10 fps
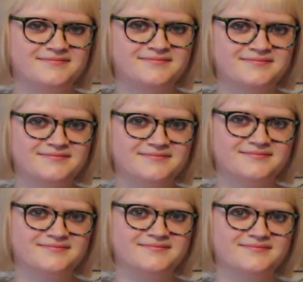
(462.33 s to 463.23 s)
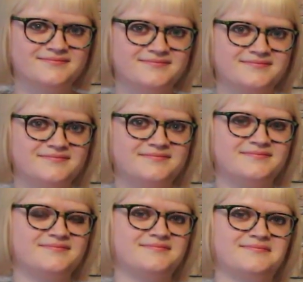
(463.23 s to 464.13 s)

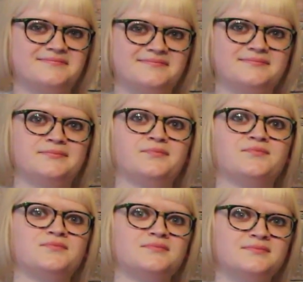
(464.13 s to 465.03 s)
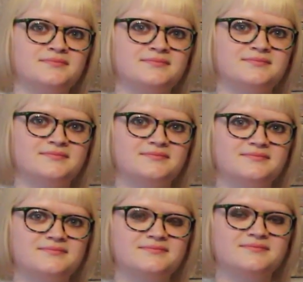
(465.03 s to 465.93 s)

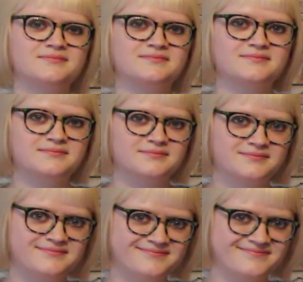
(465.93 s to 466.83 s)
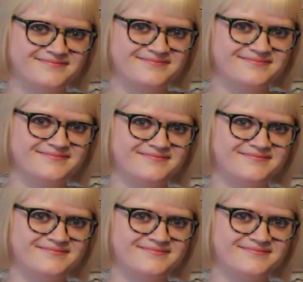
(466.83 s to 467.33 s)
(silent)